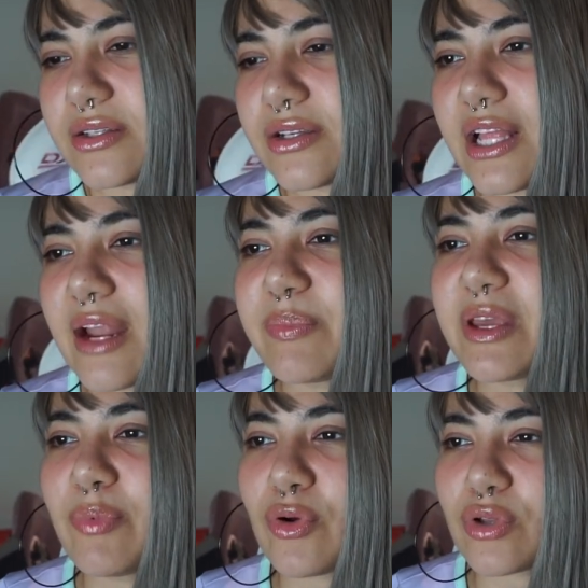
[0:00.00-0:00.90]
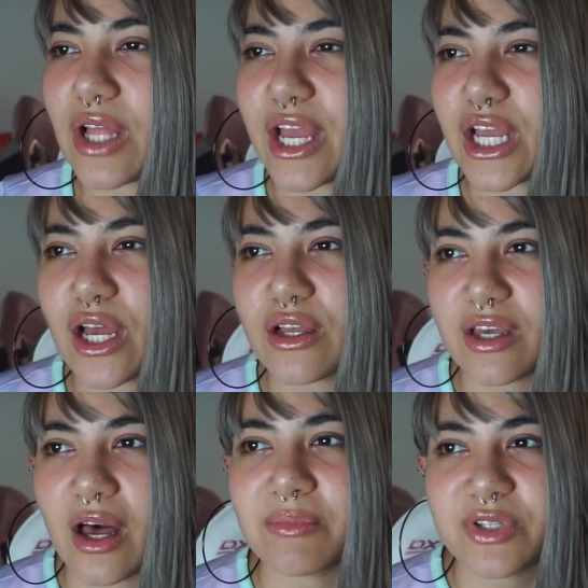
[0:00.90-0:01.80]
to let people like
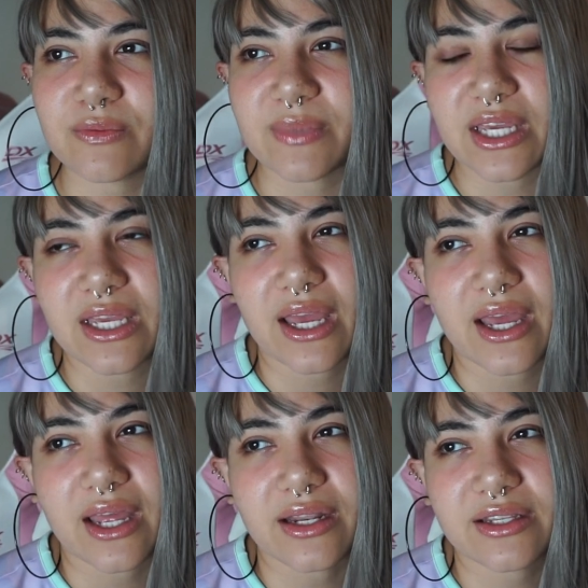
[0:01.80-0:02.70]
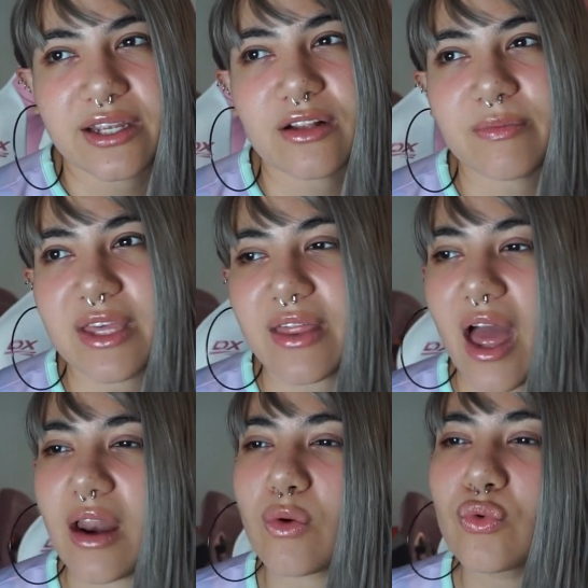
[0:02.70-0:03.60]
come to me and tell me
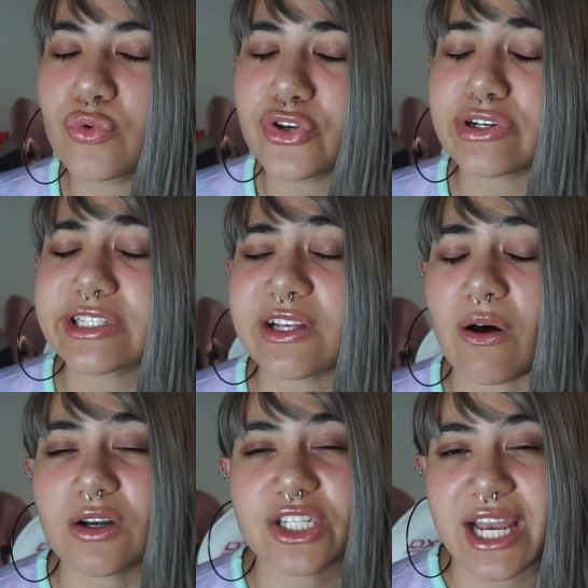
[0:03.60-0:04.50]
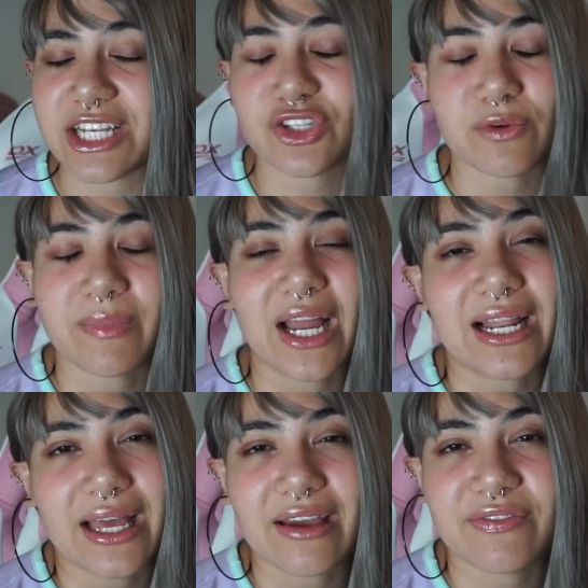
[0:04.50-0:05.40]
that, oh, your song changed my
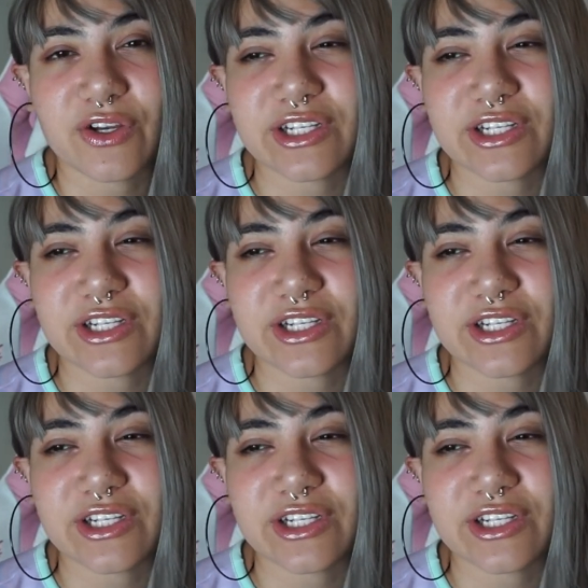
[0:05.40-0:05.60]
life.